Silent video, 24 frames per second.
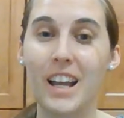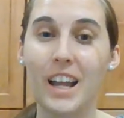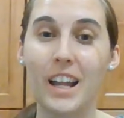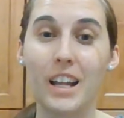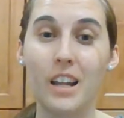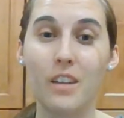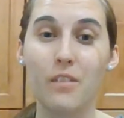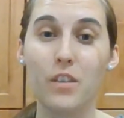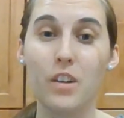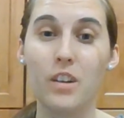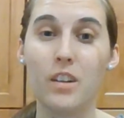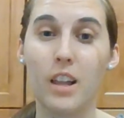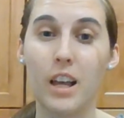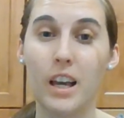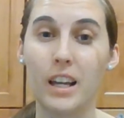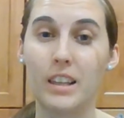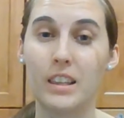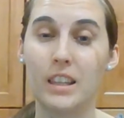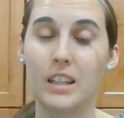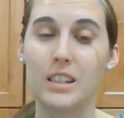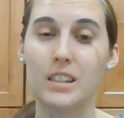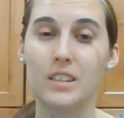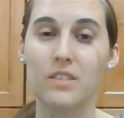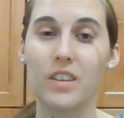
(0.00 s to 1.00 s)
And if you like
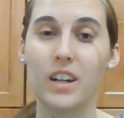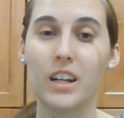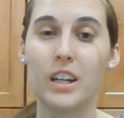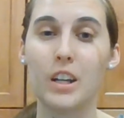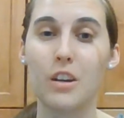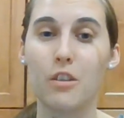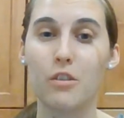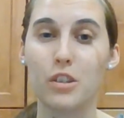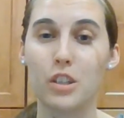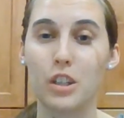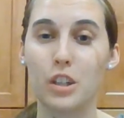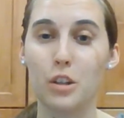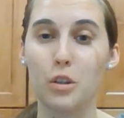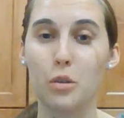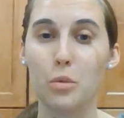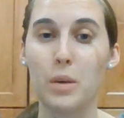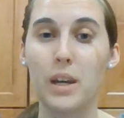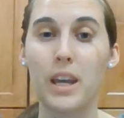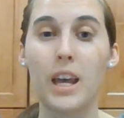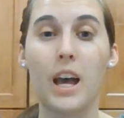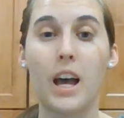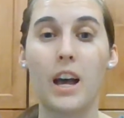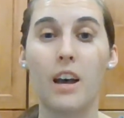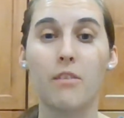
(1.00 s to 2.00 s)
this video too,
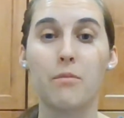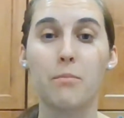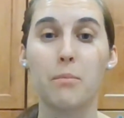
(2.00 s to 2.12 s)
we have